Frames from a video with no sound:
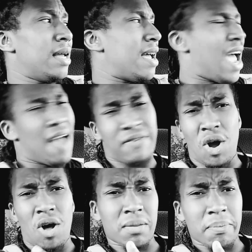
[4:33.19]
having
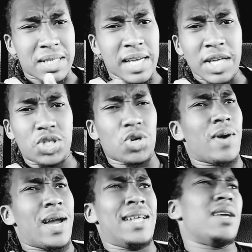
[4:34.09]
all the potential
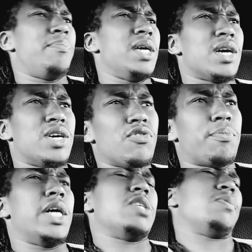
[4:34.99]
and he could be a good
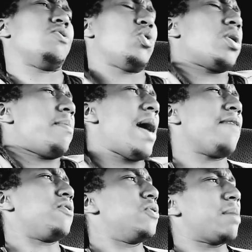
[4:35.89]
replacement of Jordan
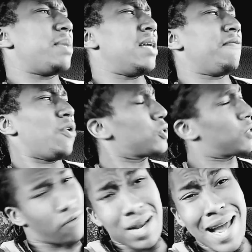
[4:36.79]
Matthews. First
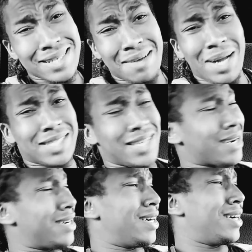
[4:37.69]
of all, last time I
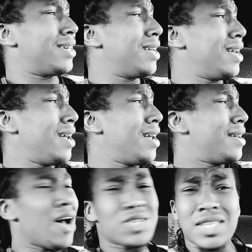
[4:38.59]
checked,
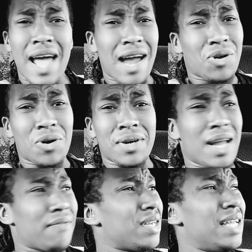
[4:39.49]
Nelson
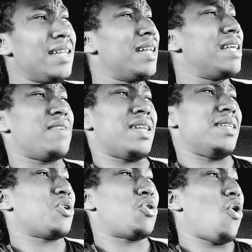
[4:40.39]
Agholor he didn't
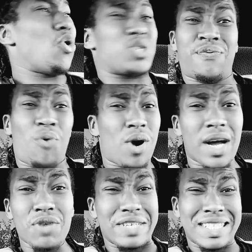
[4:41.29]
even cross
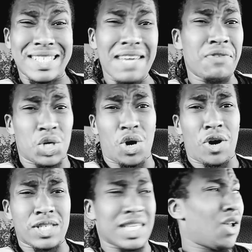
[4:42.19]
400 receiving
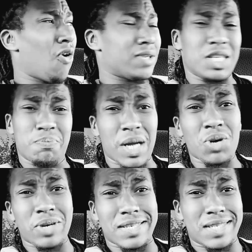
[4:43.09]
yards as long as he's been
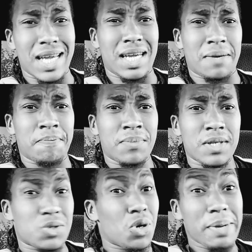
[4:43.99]
on this team.
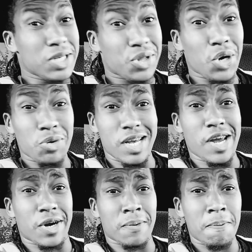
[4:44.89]
It's going to be his 3rd
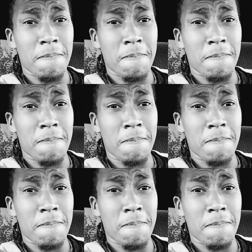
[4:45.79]
year.